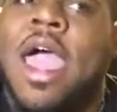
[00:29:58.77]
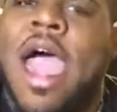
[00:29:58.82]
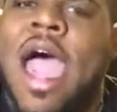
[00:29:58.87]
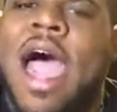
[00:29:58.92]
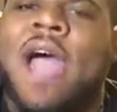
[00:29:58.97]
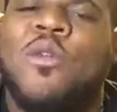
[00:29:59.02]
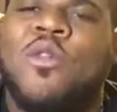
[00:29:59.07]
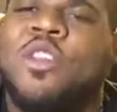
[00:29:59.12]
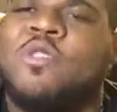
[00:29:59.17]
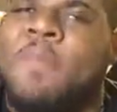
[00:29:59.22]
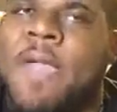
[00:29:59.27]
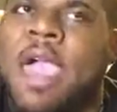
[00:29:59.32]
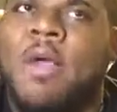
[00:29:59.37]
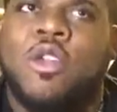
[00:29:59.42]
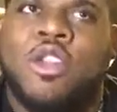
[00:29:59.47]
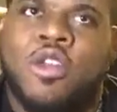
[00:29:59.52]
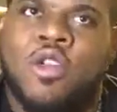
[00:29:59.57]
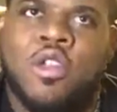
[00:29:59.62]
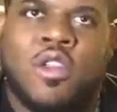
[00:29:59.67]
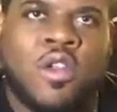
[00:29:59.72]
I respect what
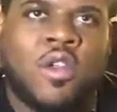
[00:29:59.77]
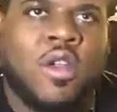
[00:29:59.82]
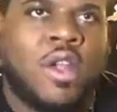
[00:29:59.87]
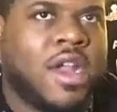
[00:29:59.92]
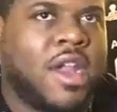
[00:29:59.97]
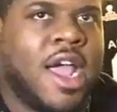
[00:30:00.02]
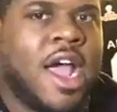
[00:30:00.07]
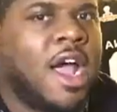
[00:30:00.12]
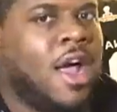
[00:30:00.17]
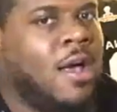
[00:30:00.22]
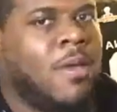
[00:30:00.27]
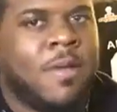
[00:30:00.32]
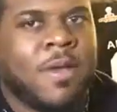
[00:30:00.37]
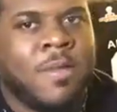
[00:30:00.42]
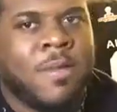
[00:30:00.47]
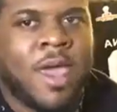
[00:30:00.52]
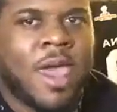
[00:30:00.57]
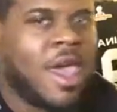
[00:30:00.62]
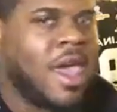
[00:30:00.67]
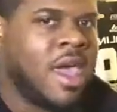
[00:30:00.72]
you doing, dog, but
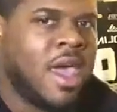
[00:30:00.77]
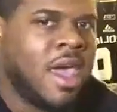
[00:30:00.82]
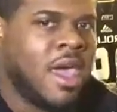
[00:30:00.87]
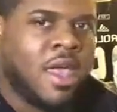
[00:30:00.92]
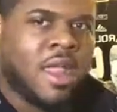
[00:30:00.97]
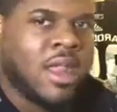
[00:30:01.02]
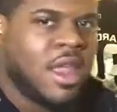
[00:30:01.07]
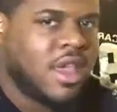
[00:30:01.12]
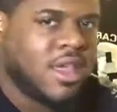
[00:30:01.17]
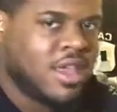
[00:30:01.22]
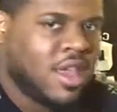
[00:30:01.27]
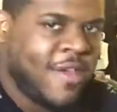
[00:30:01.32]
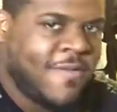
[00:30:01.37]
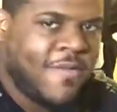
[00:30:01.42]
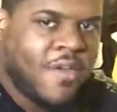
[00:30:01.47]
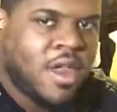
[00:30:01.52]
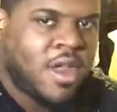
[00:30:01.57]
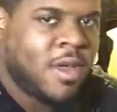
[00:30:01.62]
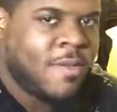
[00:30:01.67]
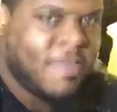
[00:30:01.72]
man, this
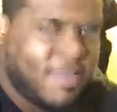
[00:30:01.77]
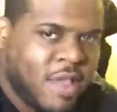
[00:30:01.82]
for it.